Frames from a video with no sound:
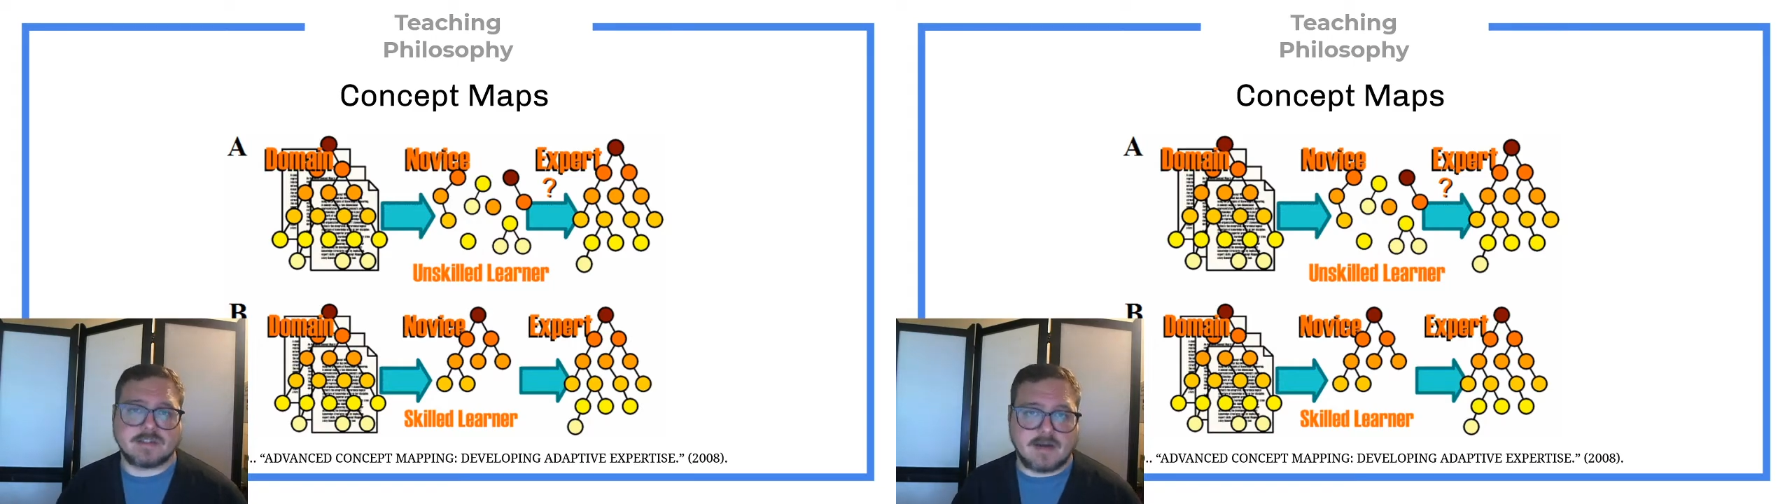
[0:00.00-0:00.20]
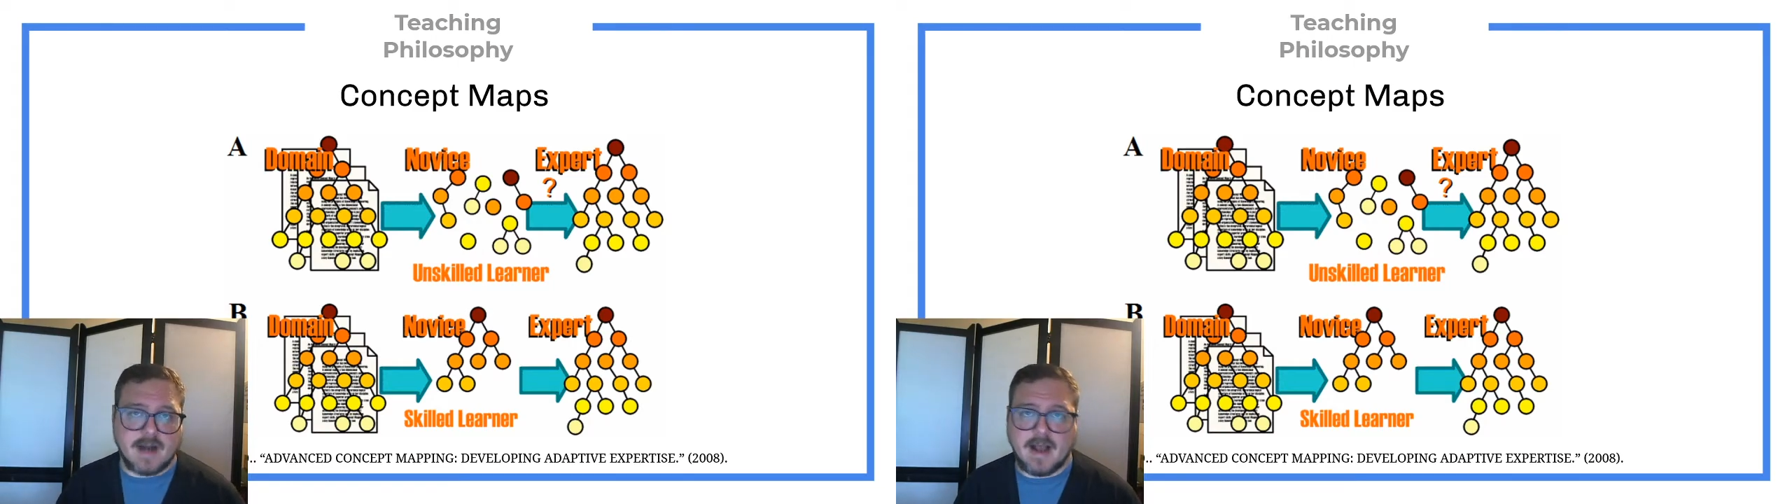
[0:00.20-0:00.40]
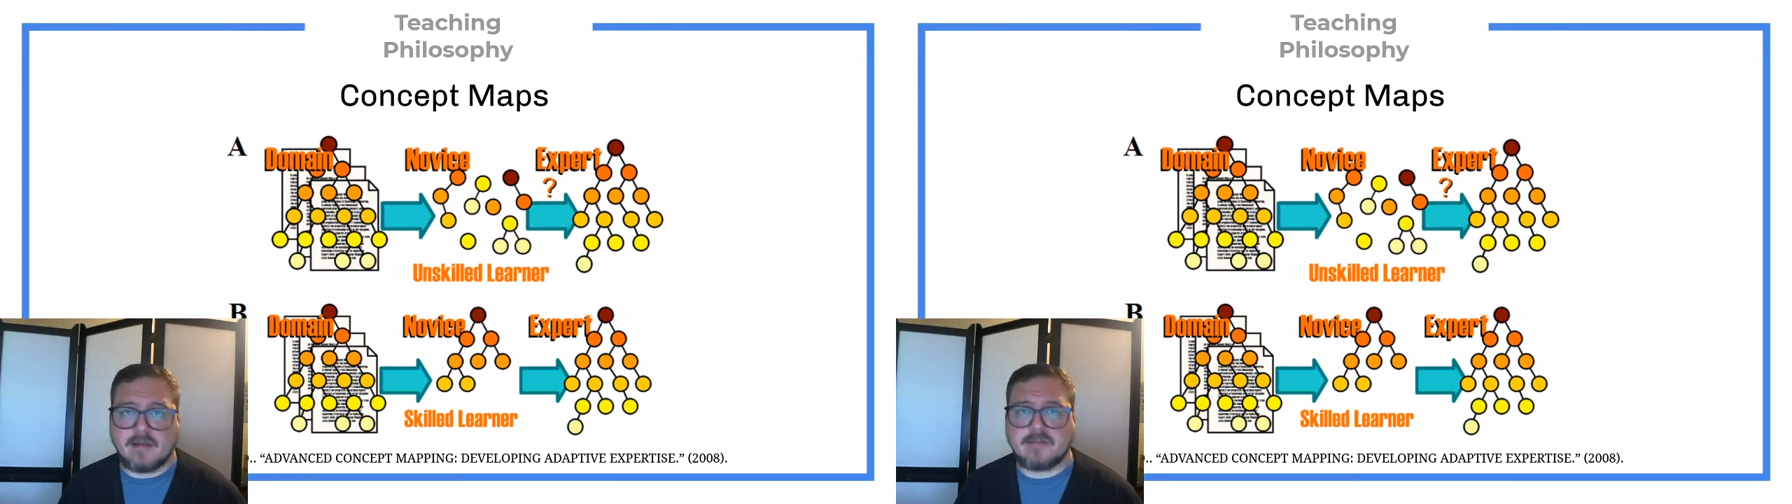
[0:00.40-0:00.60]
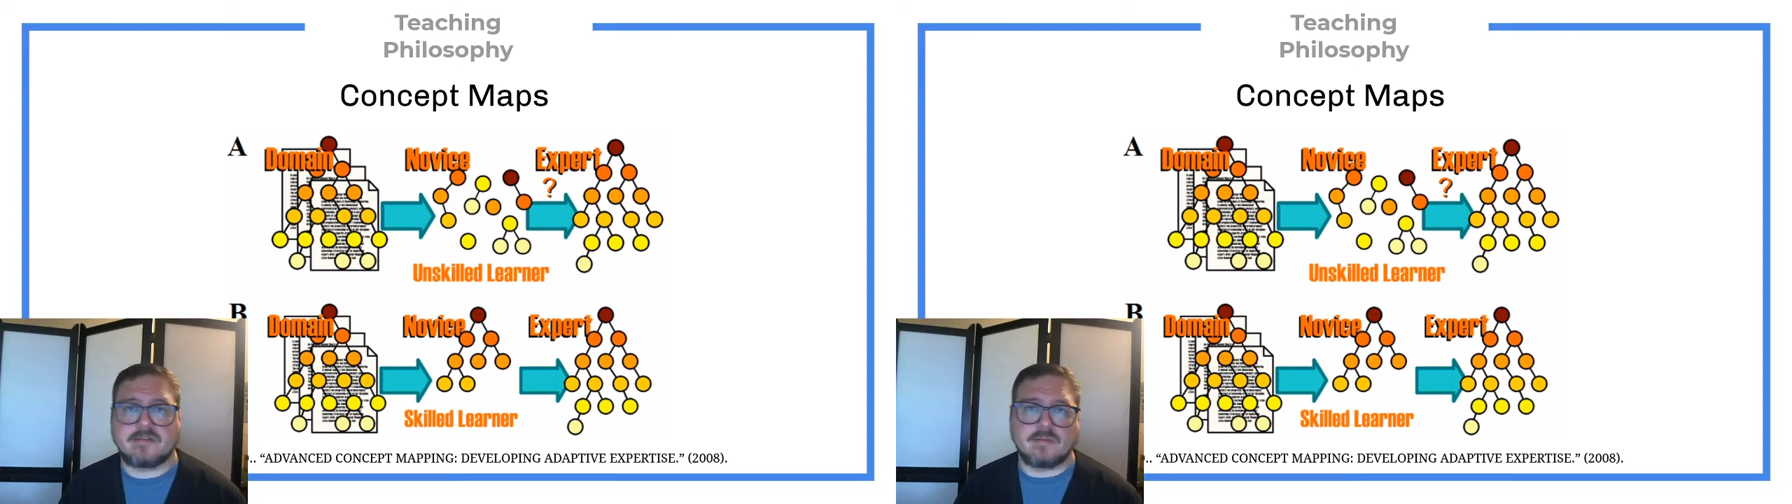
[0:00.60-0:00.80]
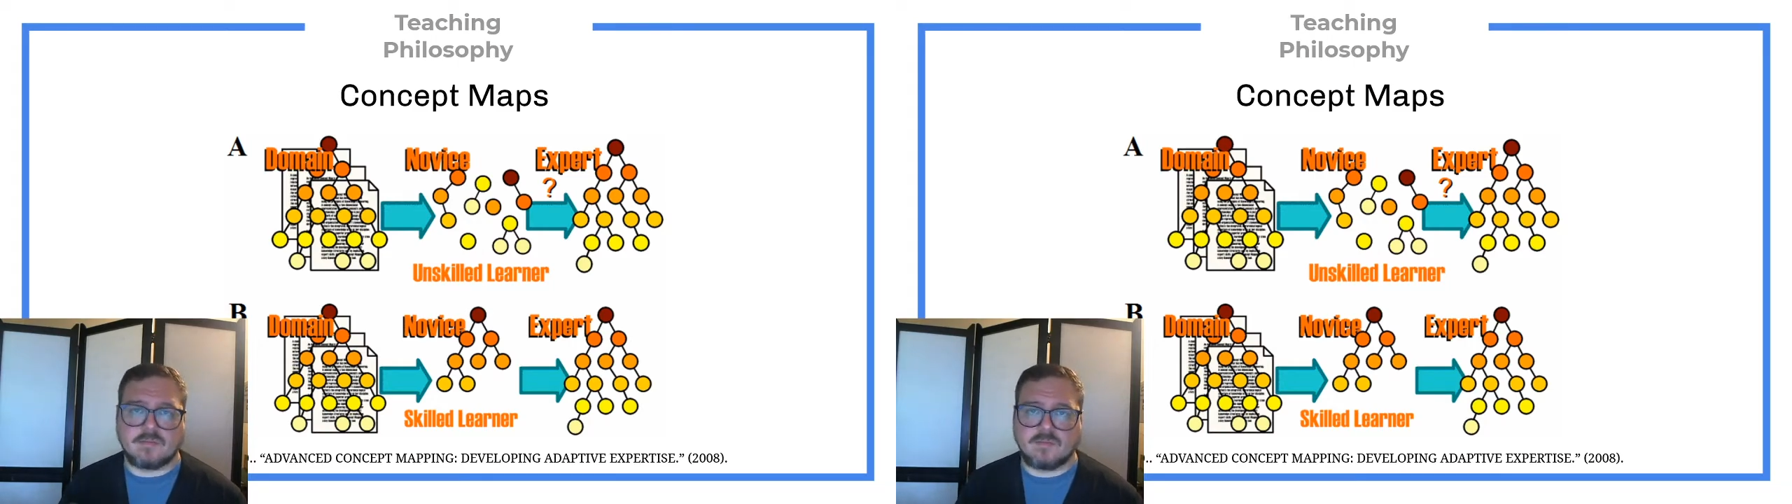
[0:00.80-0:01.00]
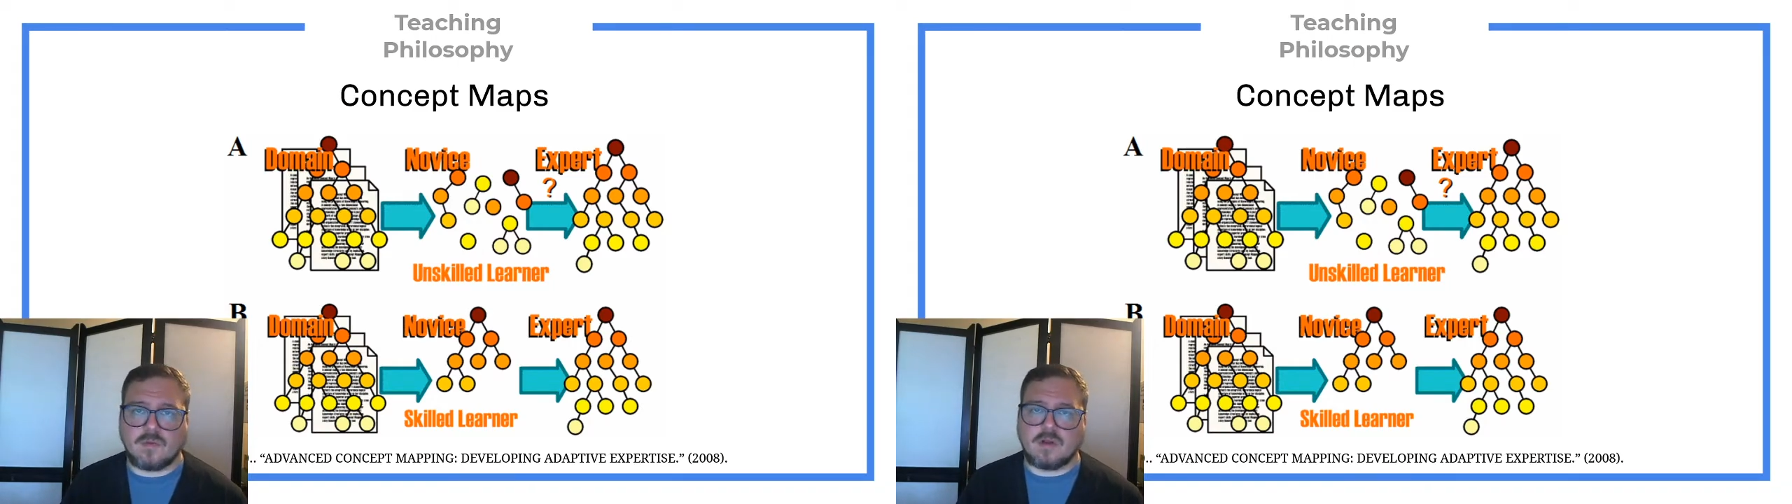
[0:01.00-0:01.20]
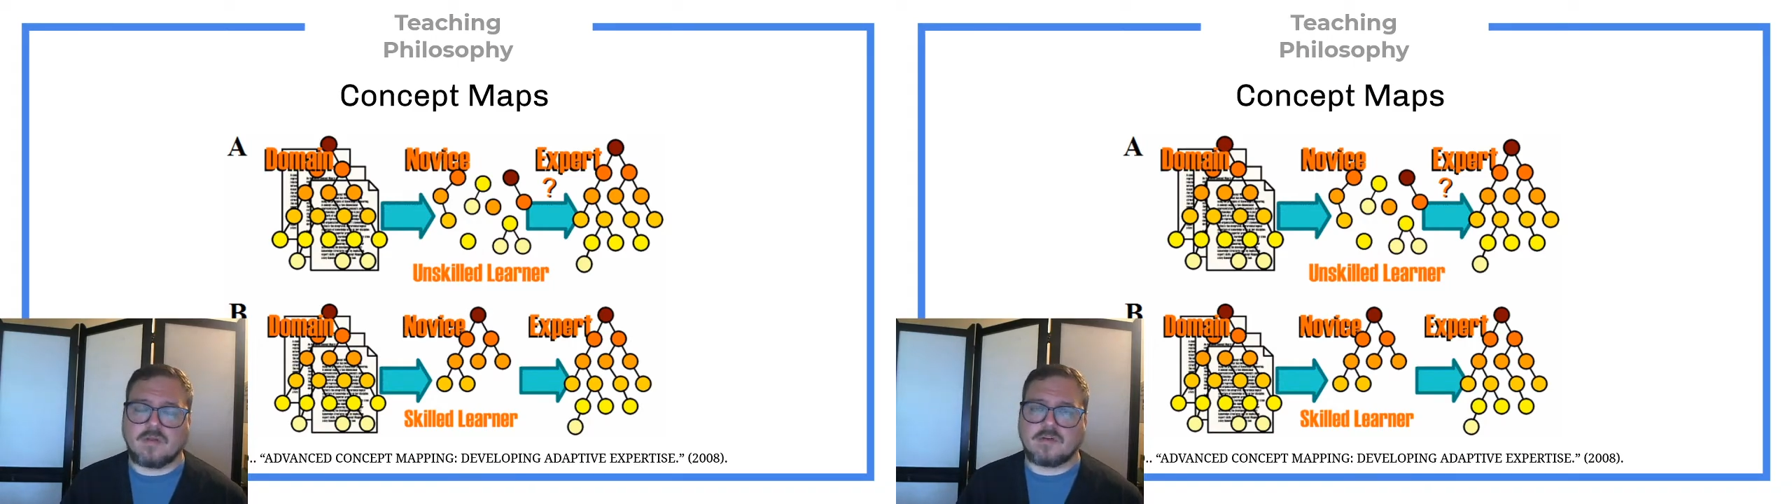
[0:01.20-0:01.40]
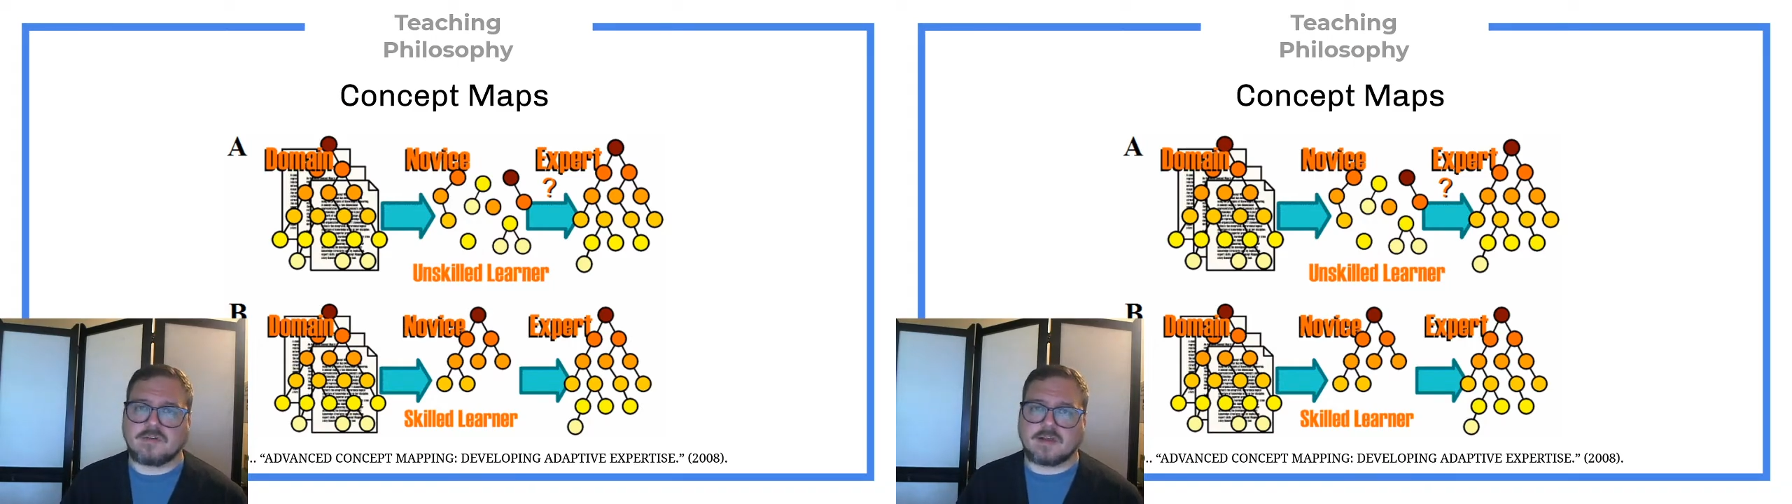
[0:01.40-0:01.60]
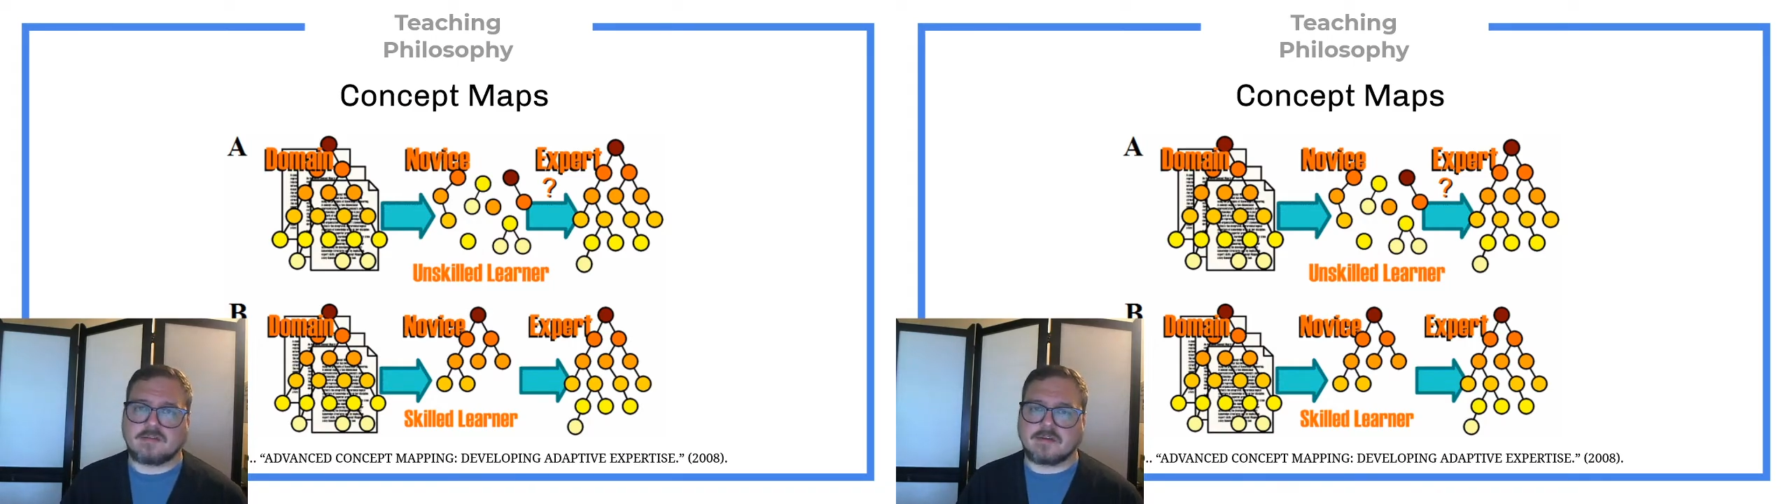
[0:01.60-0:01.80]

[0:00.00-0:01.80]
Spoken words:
graphs, and what all those things look